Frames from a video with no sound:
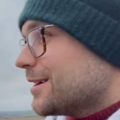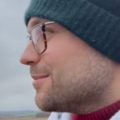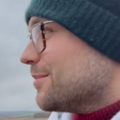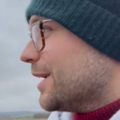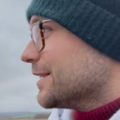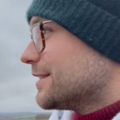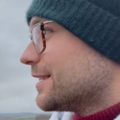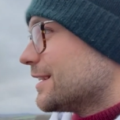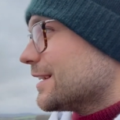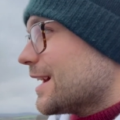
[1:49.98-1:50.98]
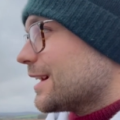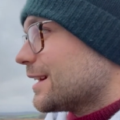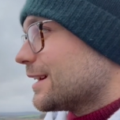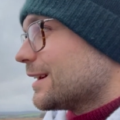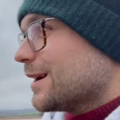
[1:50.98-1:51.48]
But yeah,
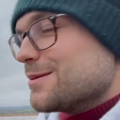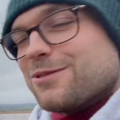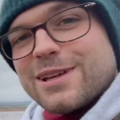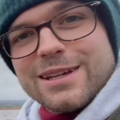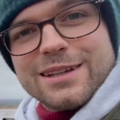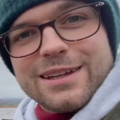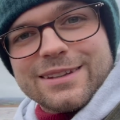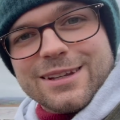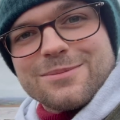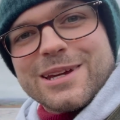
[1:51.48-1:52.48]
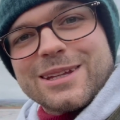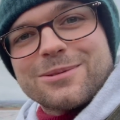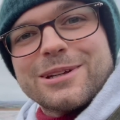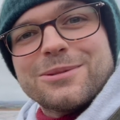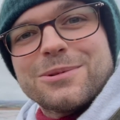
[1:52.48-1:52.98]
hopefully it's going to make its
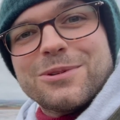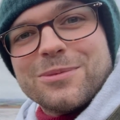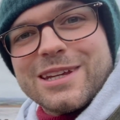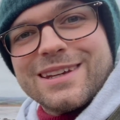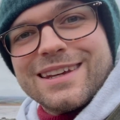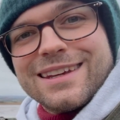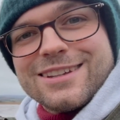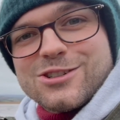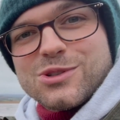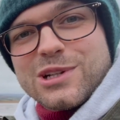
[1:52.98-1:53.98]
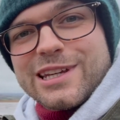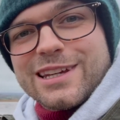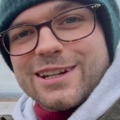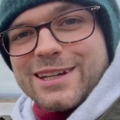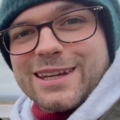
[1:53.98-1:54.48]
way towards me shortly
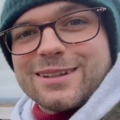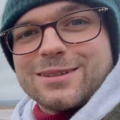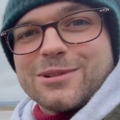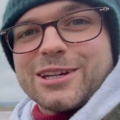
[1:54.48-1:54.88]
and I can get some nice